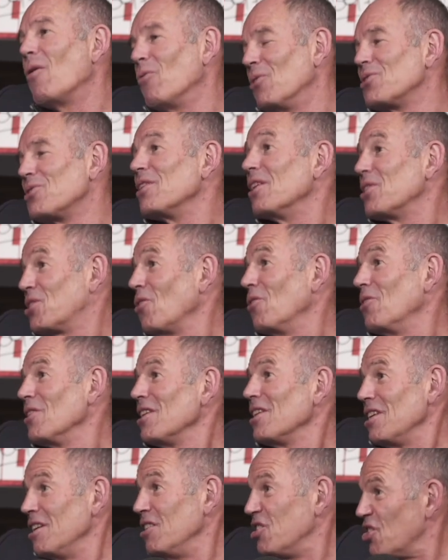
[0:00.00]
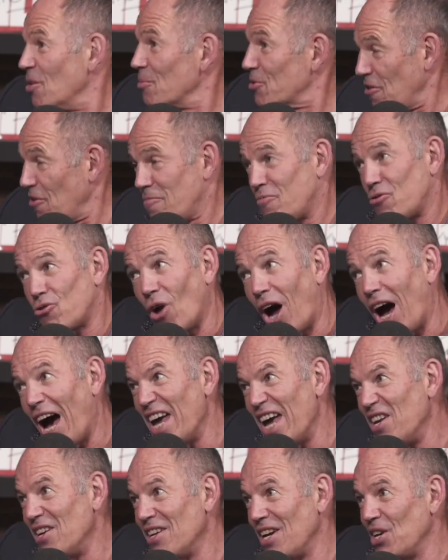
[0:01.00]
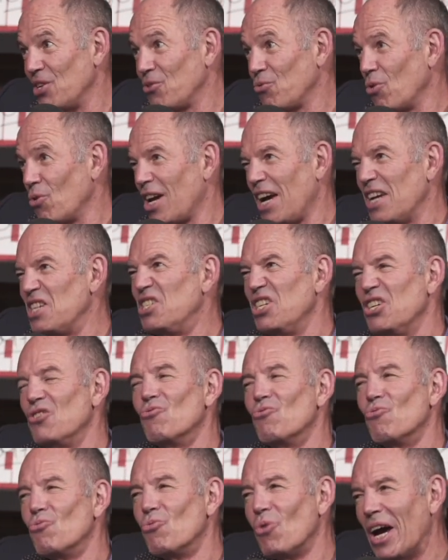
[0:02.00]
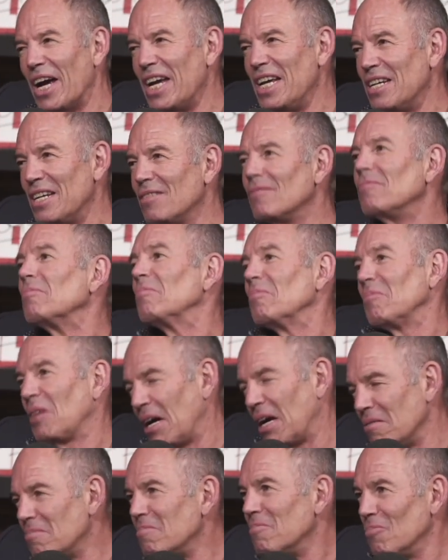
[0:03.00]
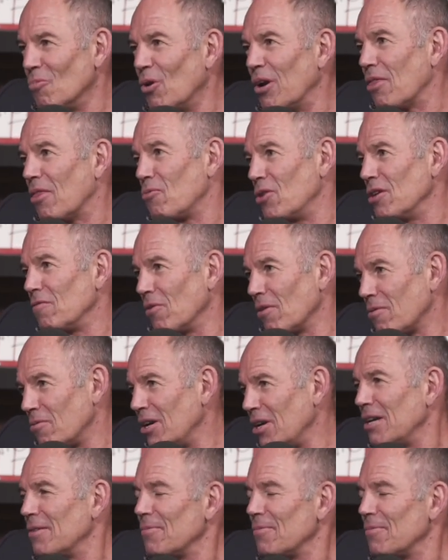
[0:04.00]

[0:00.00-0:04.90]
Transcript: was, so in terms of pride as what I did right, yeah. I went three for three.